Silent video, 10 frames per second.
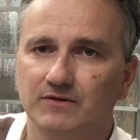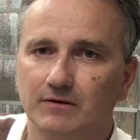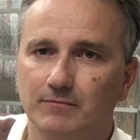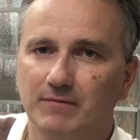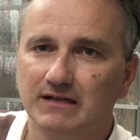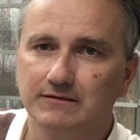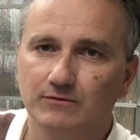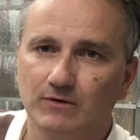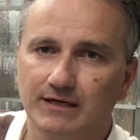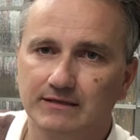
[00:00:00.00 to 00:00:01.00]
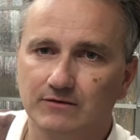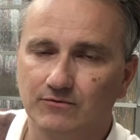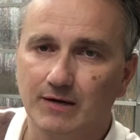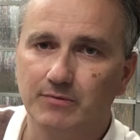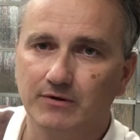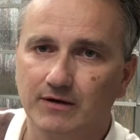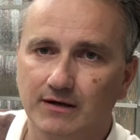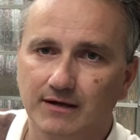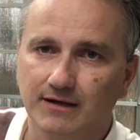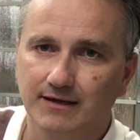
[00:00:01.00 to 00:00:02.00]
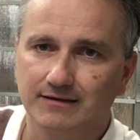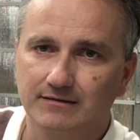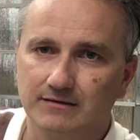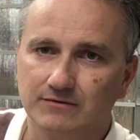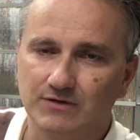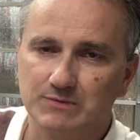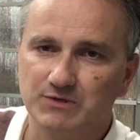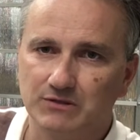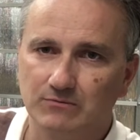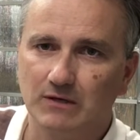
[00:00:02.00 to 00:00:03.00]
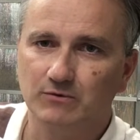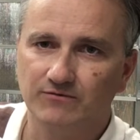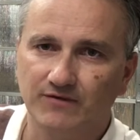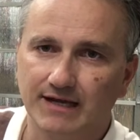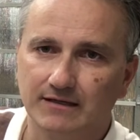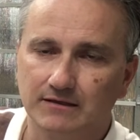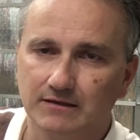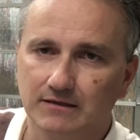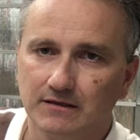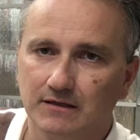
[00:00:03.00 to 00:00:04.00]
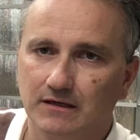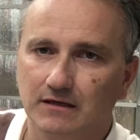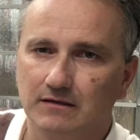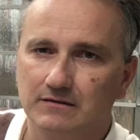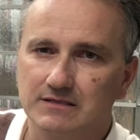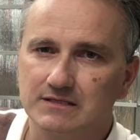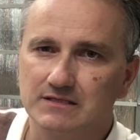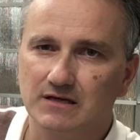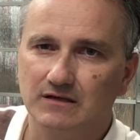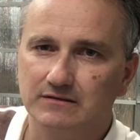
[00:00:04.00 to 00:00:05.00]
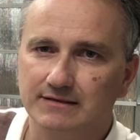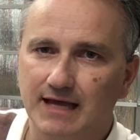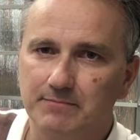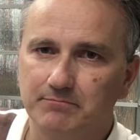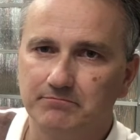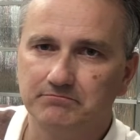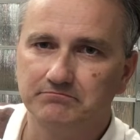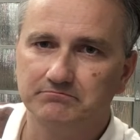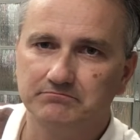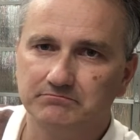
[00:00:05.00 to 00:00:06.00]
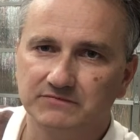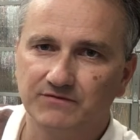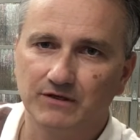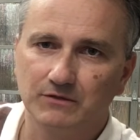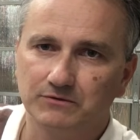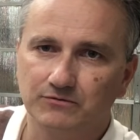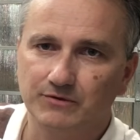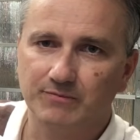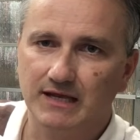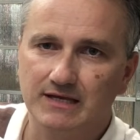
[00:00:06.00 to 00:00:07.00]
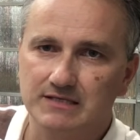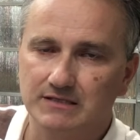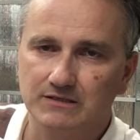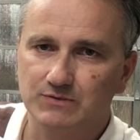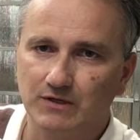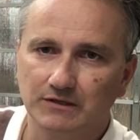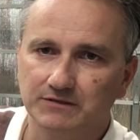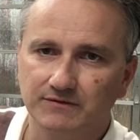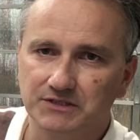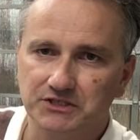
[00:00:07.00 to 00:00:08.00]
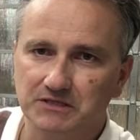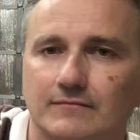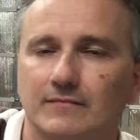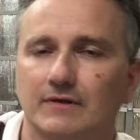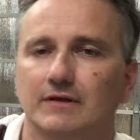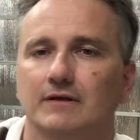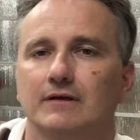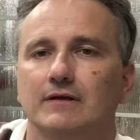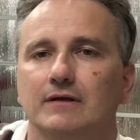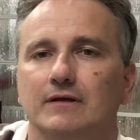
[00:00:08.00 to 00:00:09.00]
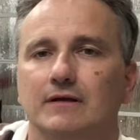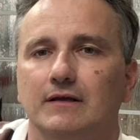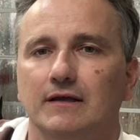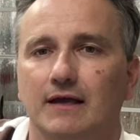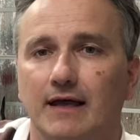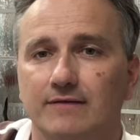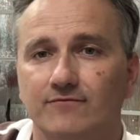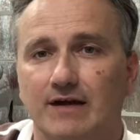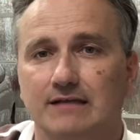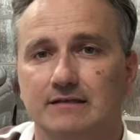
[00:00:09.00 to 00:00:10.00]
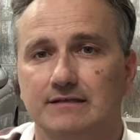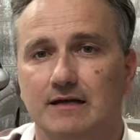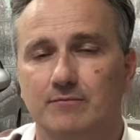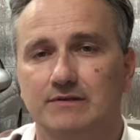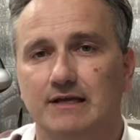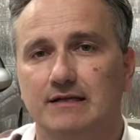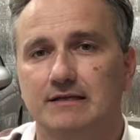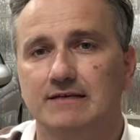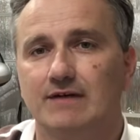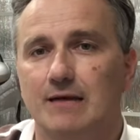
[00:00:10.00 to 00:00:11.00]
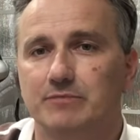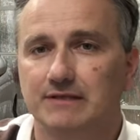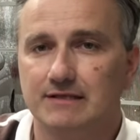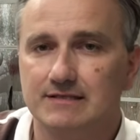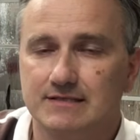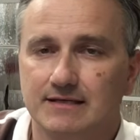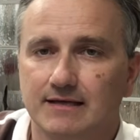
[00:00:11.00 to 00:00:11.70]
melt away the rubber, and the transmission mount will fail. This is not that difficult to replace, and it's relatively cheap. And finally, number 10, evap leaks.